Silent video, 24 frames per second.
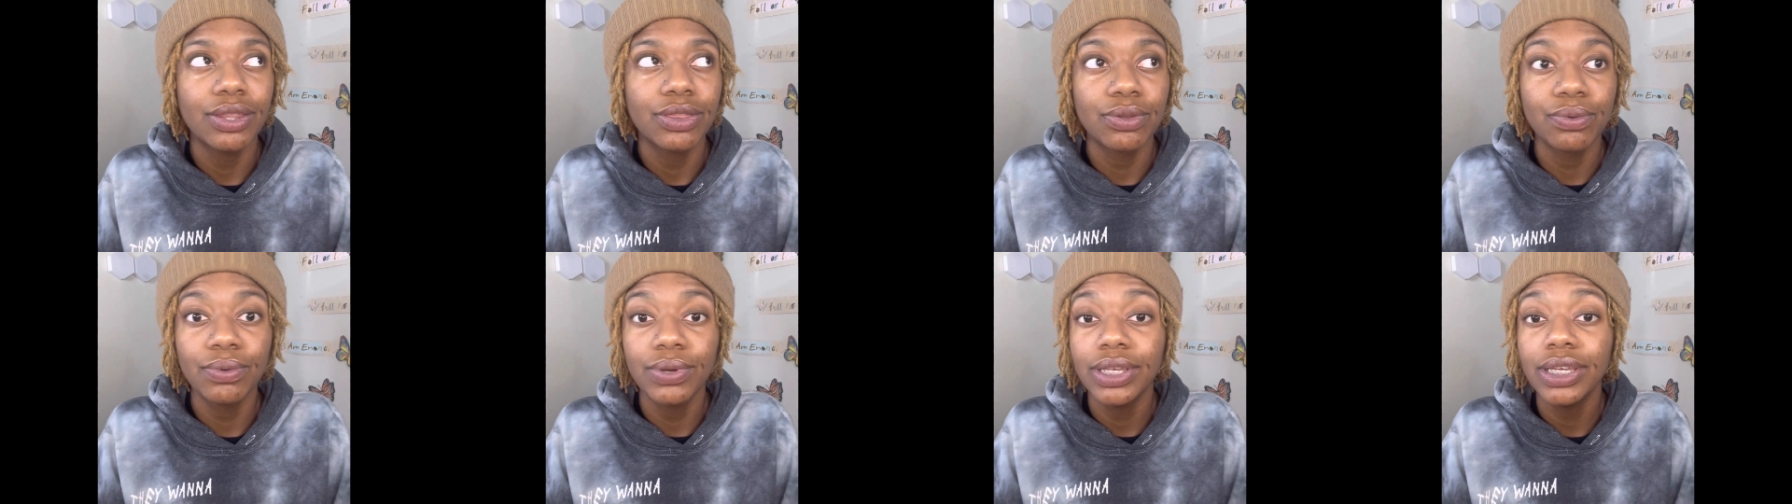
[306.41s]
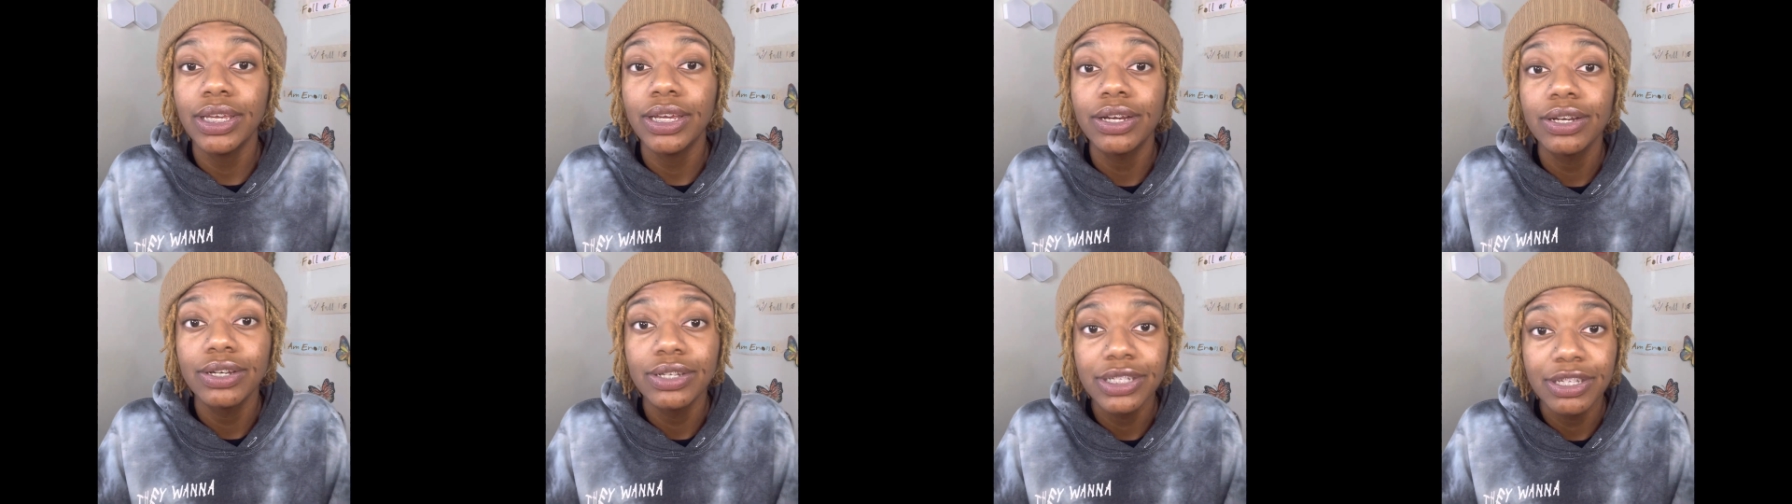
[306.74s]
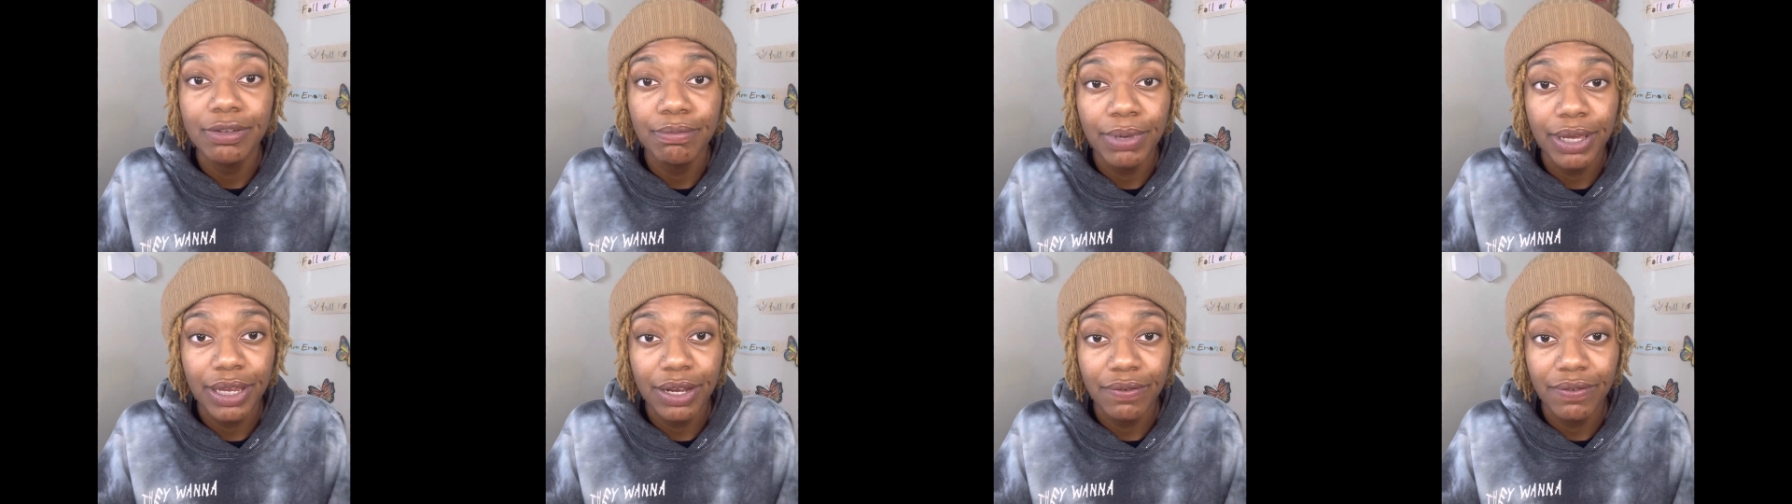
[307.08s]
three years
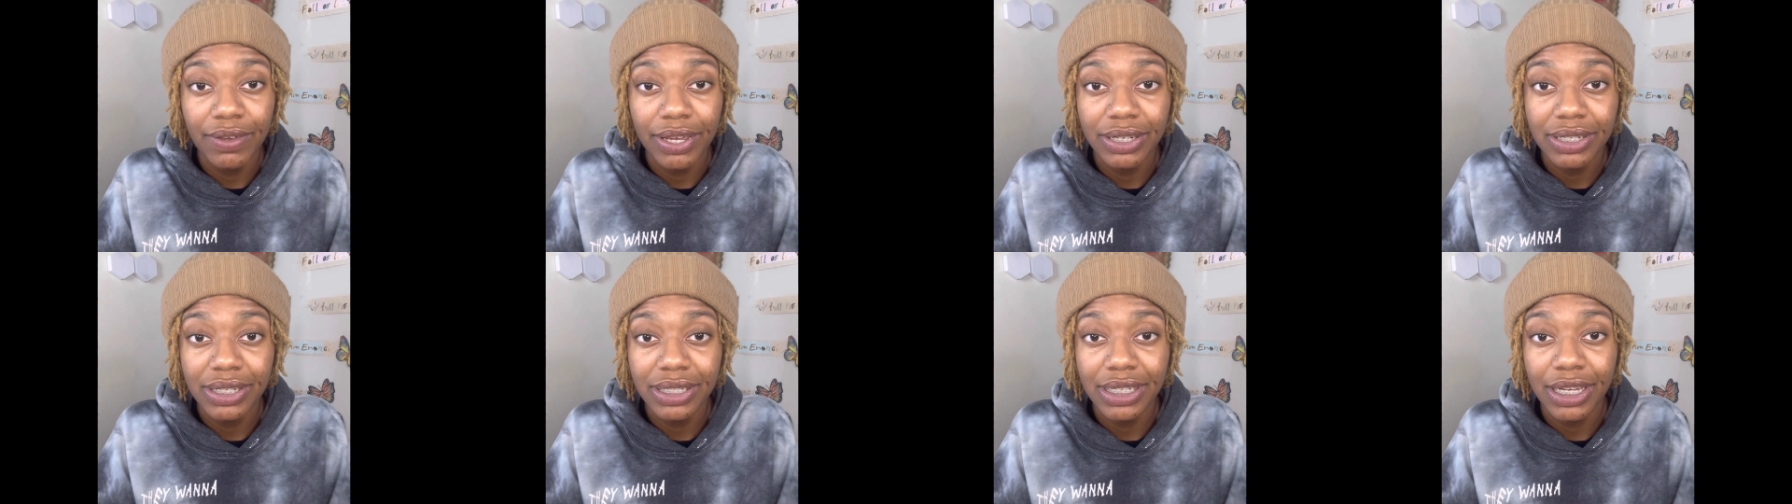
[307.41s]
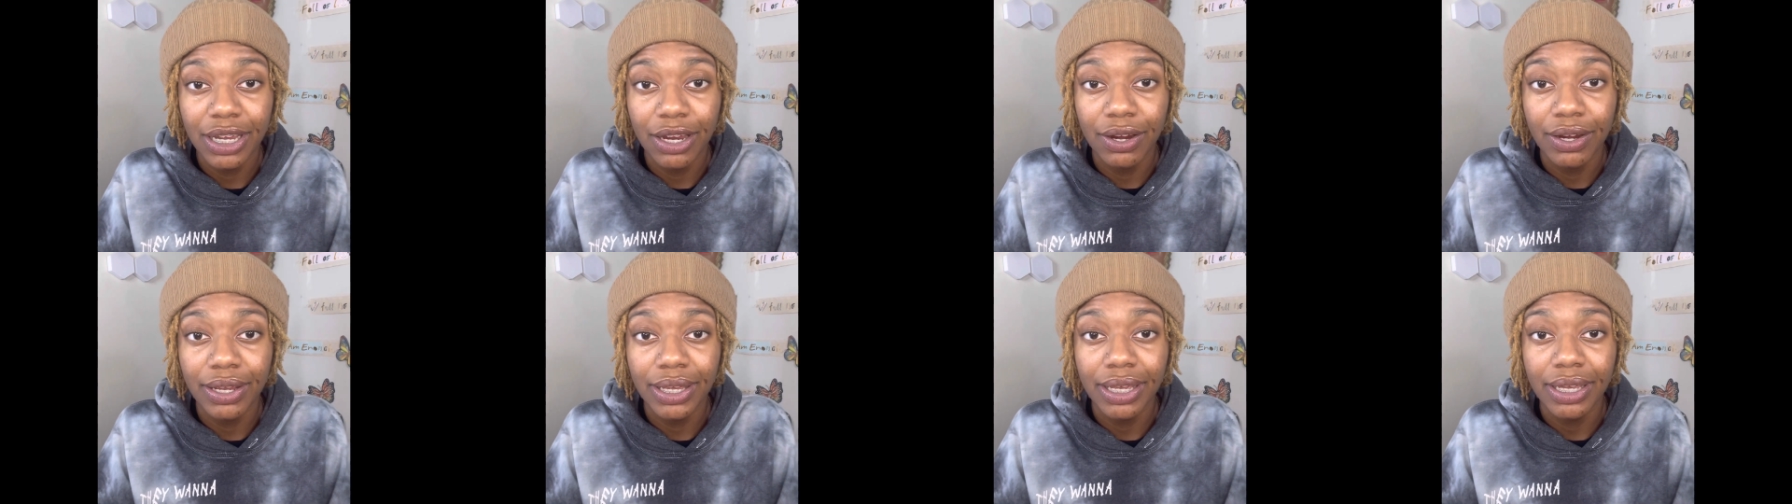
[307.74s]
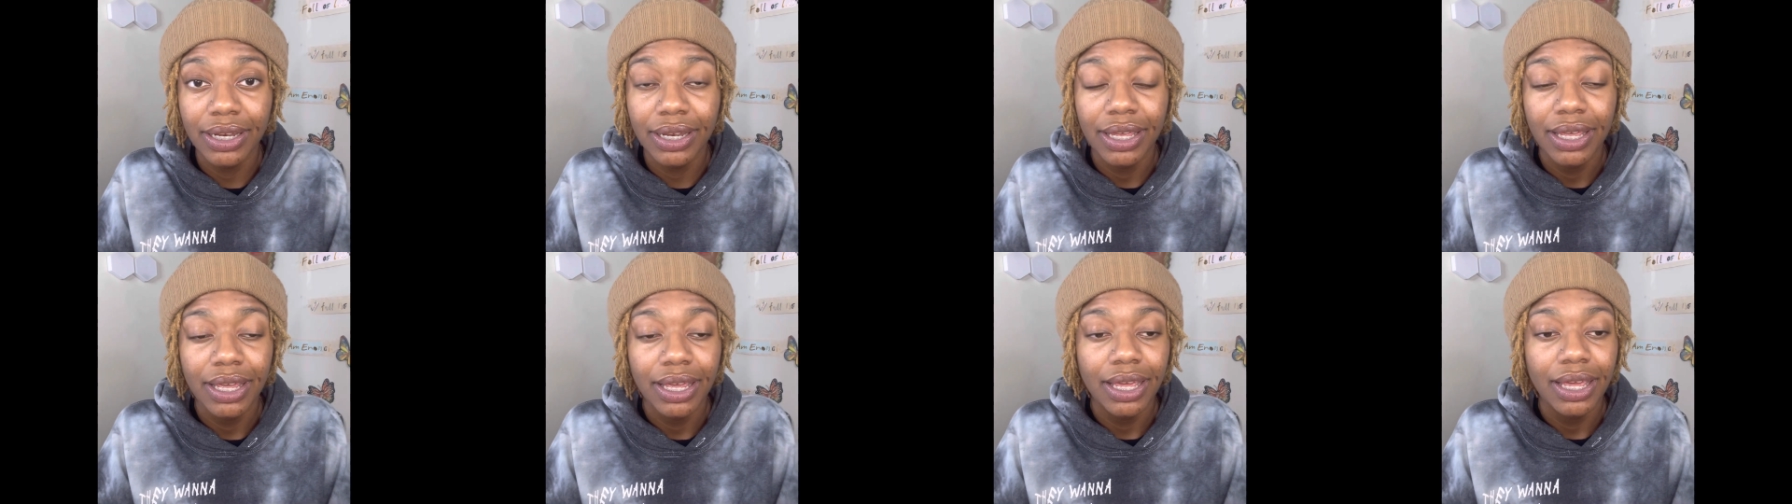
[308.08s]
of being a vegetarian.